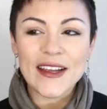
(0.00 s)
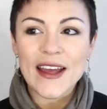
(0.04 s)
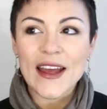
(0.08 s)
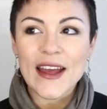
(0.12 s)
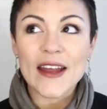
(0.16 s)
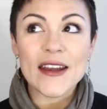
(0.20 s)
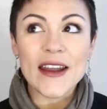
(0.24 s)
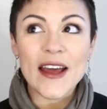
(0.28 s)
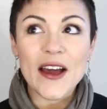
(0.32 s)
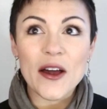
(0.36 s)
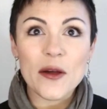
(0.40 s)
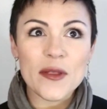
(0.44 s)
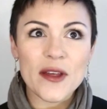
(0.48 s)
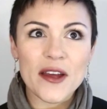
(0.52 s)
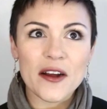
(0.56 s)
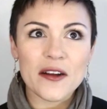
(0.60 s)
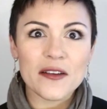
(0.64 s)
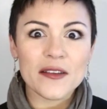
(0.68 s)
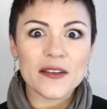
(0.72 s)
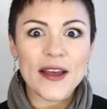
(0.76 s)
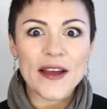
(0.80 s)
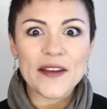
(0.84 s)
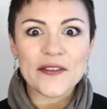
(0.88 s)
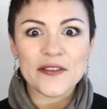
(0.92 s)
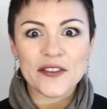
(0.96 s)
And now they are
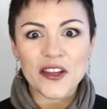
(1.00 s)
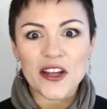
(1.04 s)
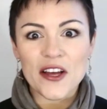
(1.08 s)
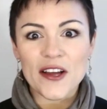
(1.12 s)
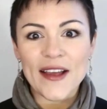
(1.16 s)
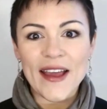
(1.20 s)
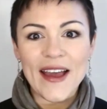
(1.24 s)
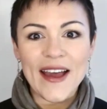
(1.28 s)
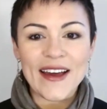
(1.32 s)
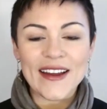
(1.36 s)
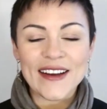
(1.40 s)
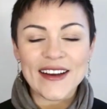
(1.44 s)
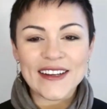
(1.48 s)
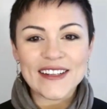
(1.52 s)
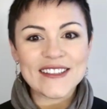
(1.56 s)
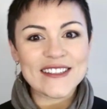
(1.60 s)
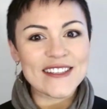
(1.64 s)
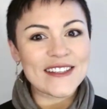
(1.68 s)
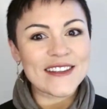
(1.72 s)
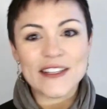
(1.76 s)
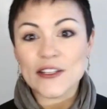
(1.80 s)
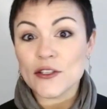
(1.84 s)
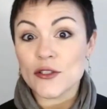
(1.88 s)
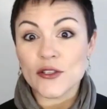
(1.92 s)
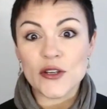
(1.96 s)
lifelong addicts,
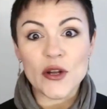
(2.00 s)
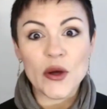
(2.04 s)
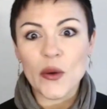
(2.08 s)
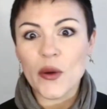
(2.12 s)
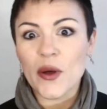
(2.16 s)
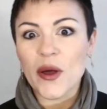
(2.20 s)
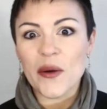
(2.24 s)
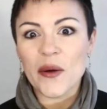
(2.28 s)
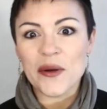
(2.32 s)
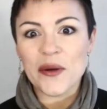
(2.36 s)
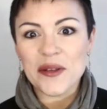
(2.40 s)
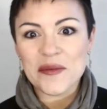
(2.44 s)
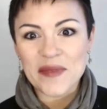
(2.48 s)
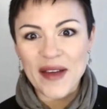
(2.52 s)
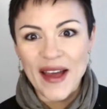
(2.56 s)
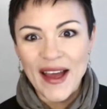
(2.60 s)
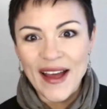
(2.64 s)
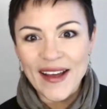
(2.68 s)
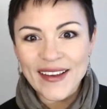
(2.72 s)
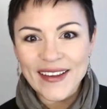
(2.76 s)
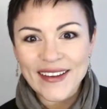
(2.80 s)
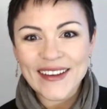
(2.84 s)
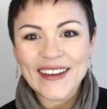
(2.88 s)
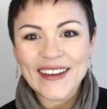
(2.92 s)
and there's no going back.